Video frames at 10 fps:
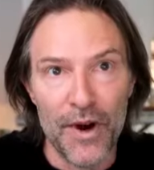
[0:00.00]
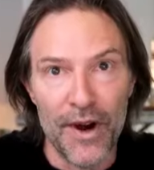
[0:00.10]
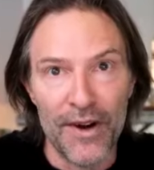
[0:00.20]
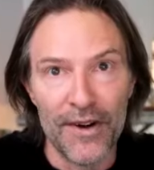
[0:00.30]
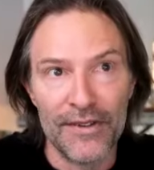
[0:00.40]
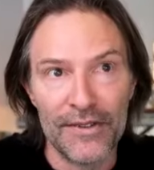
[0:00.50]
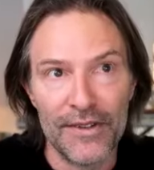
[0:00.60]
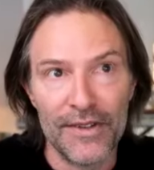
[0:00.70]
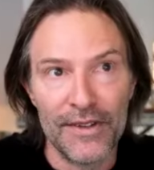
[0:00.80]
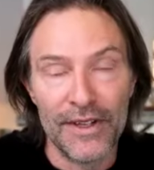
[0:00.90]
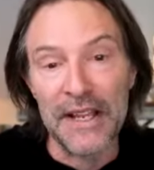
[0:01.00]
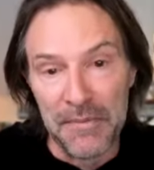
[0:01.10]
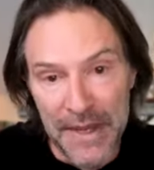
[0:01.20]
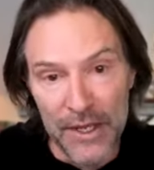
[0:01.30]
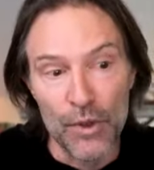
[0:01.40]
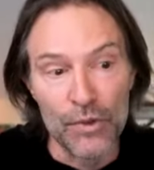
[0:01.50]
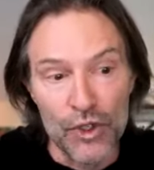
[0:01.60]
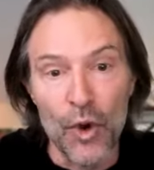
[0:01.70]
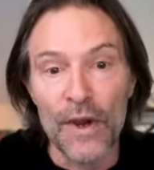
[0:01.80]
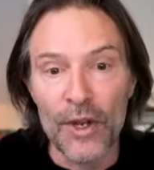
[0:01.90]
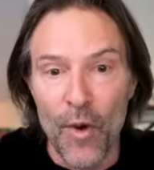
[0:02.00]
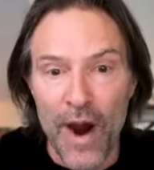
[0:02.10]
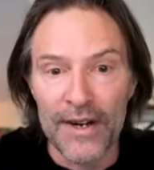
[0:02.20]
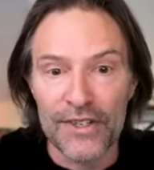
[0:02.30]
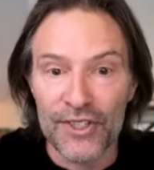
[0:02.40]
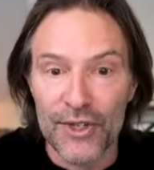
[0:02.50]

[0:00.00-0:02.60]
are like me, who join choirs